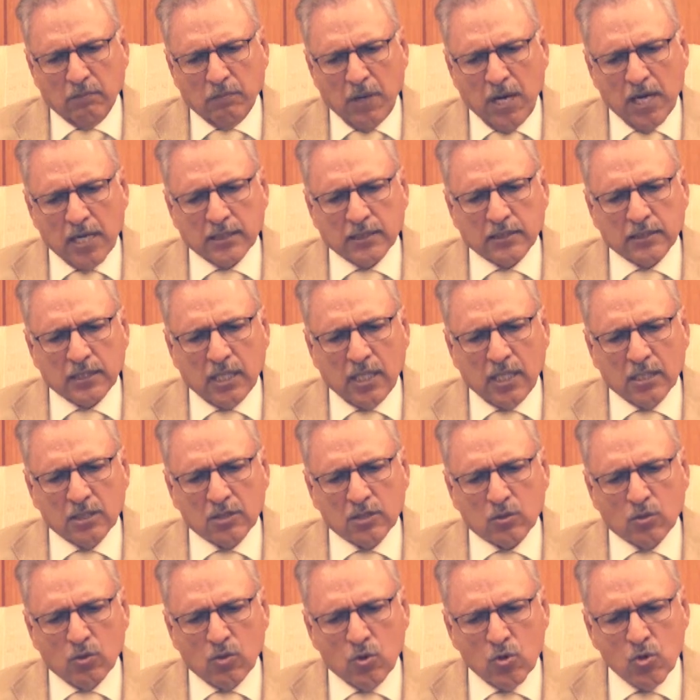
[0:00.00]

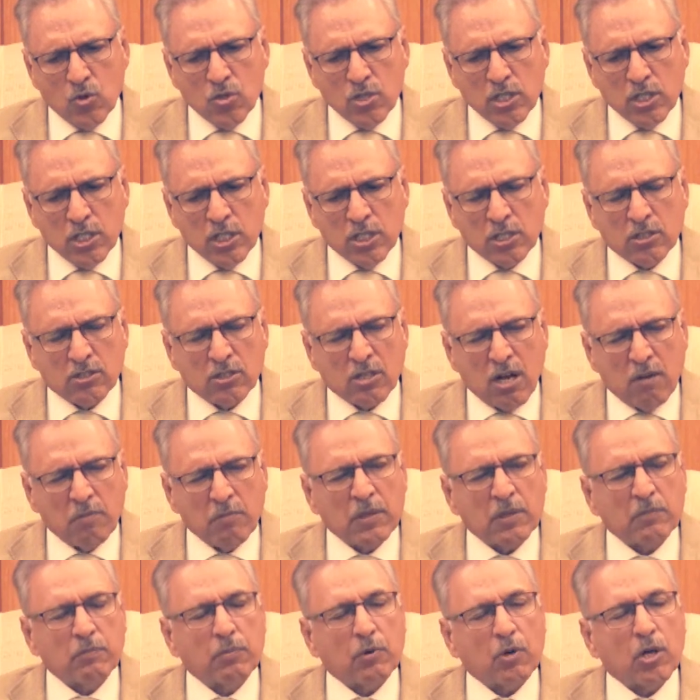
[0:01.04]
Pakistan's own
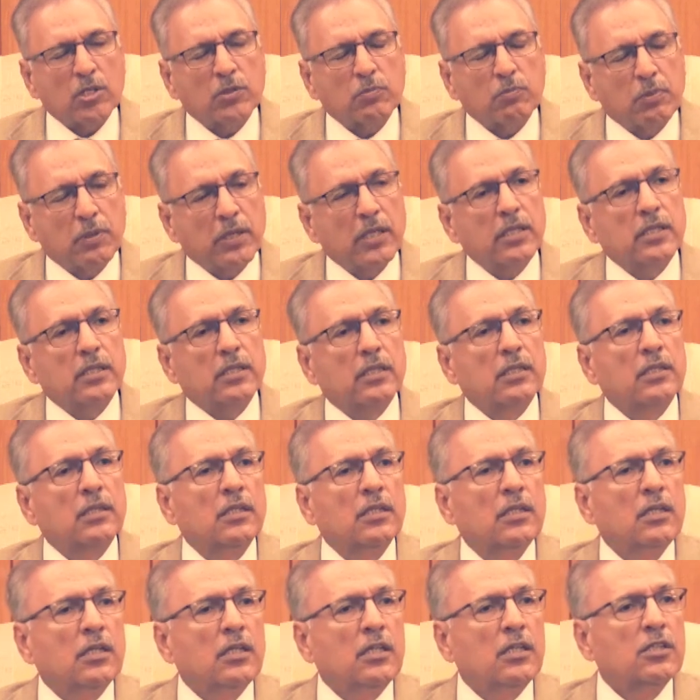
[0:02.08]
economic prosperity
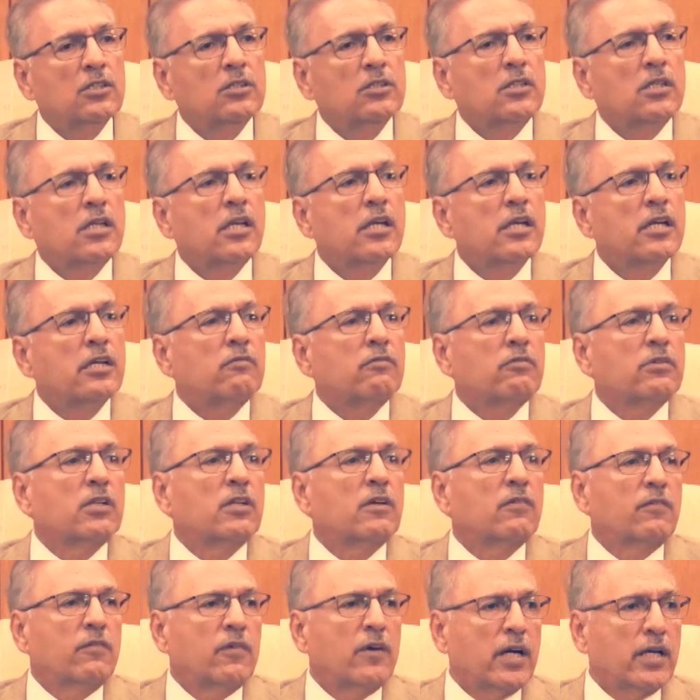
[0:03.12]
is linked with
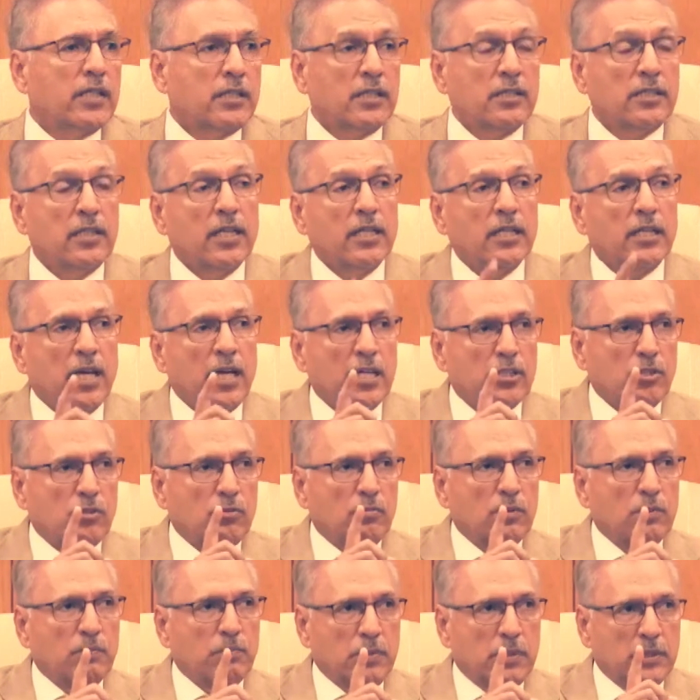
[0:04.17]
the fact that there has
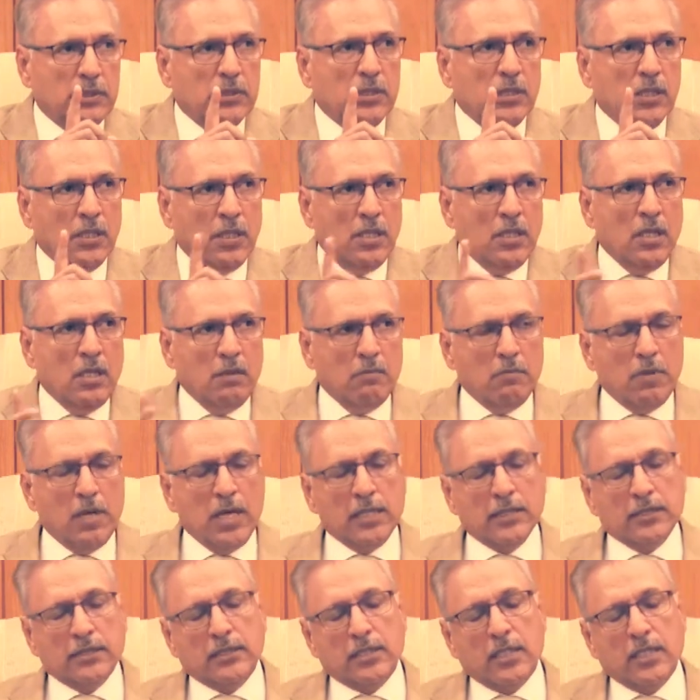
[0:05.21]
to be peace.
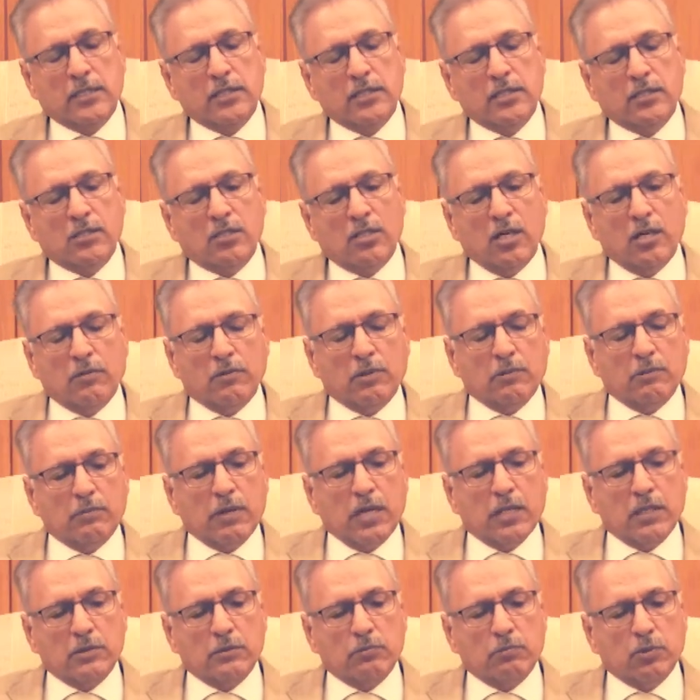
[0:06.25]
Pakistan's economic
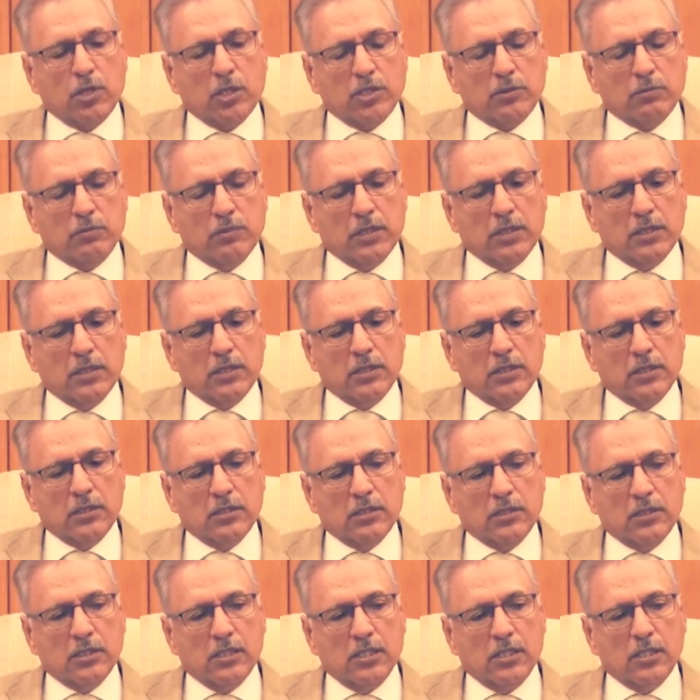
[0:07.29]
prosperity
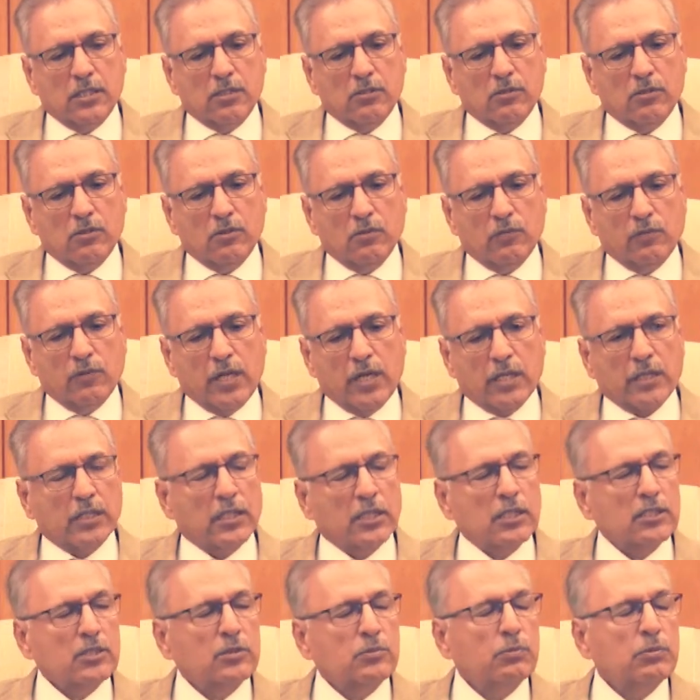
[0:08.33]
is related to the fact
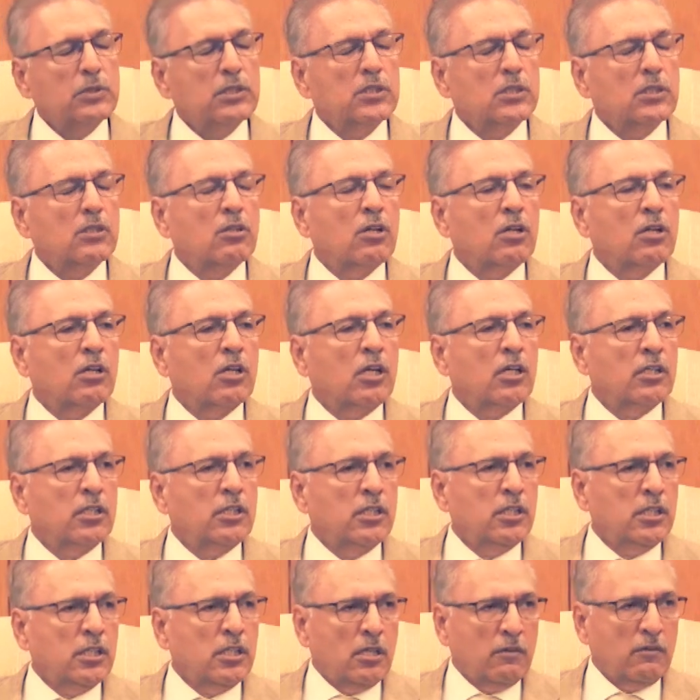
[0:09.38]
that there is peace in
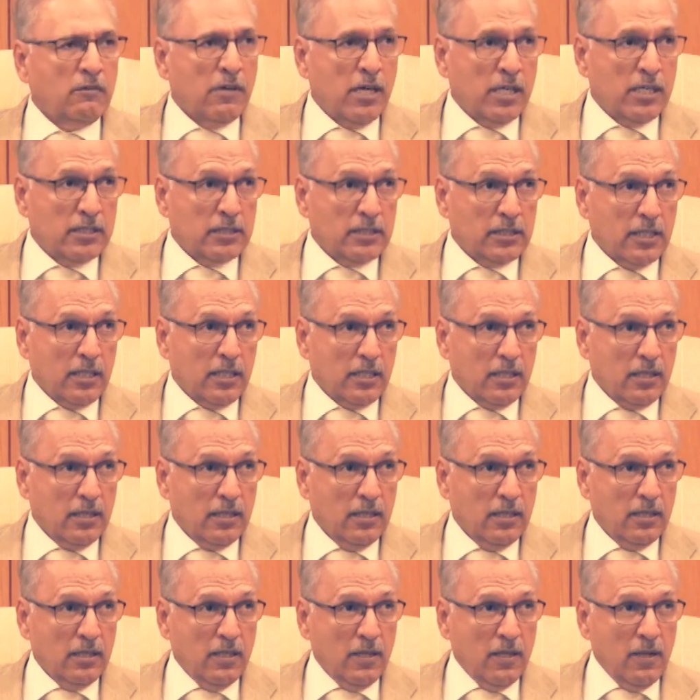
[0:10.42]
Afghanistan.
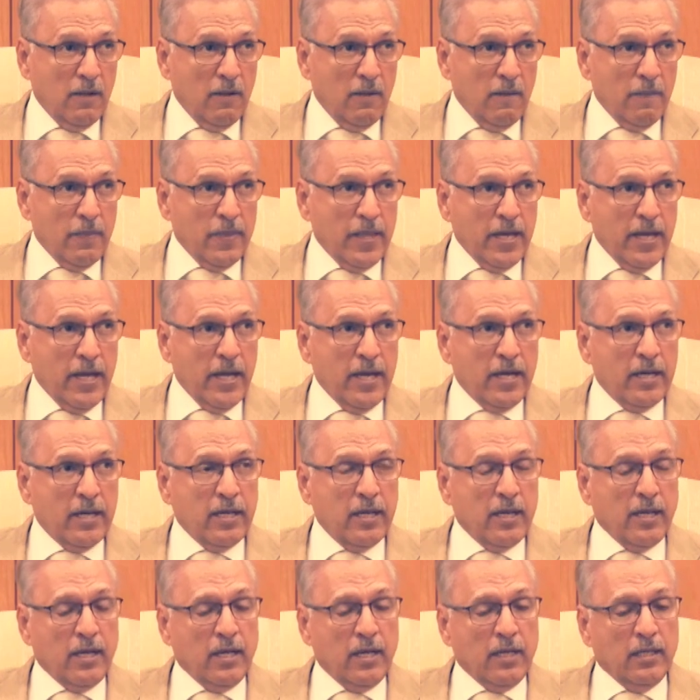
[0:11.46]

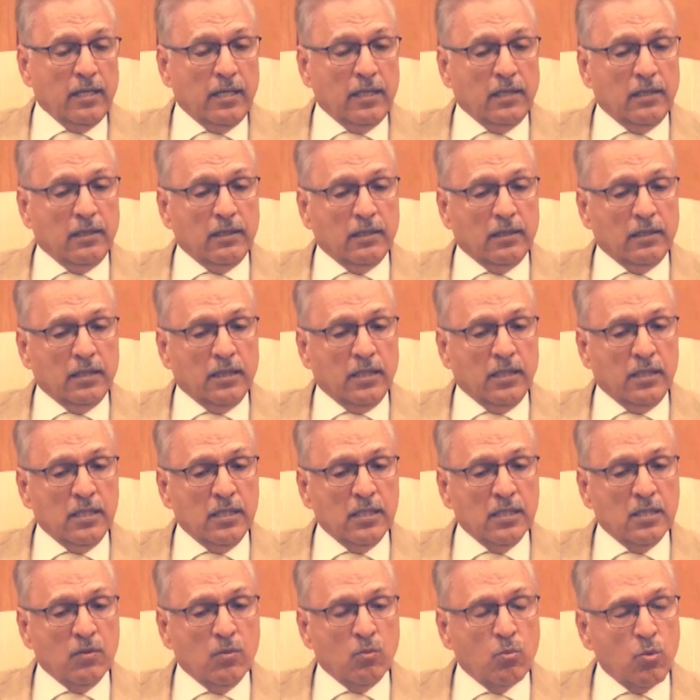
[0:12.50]
And
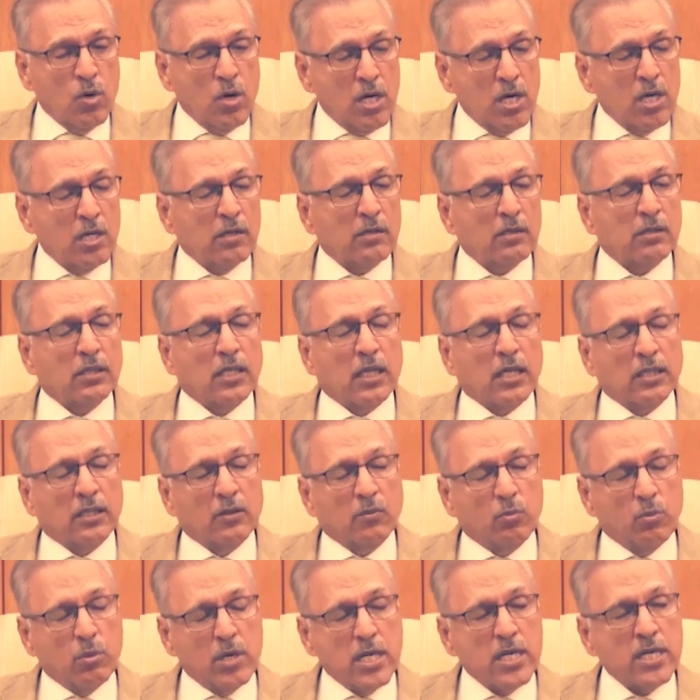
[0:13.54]
in the world,
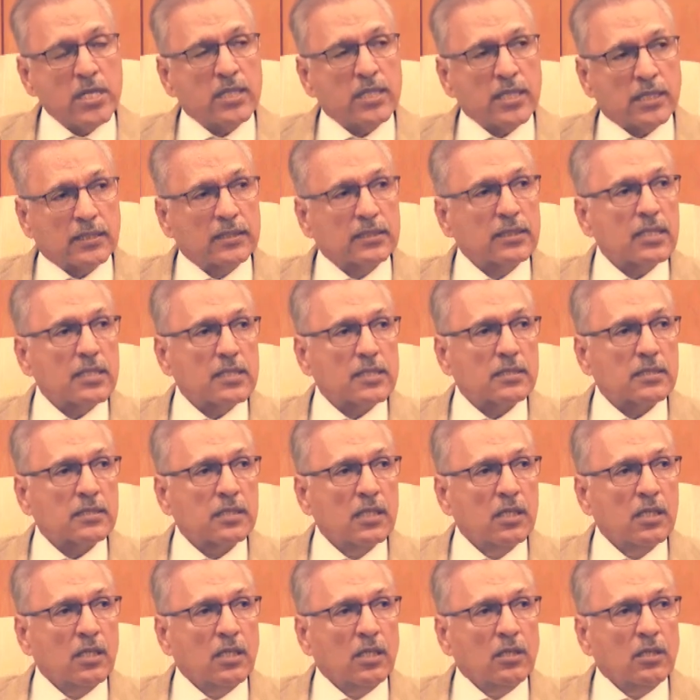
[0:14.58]
the way it exists,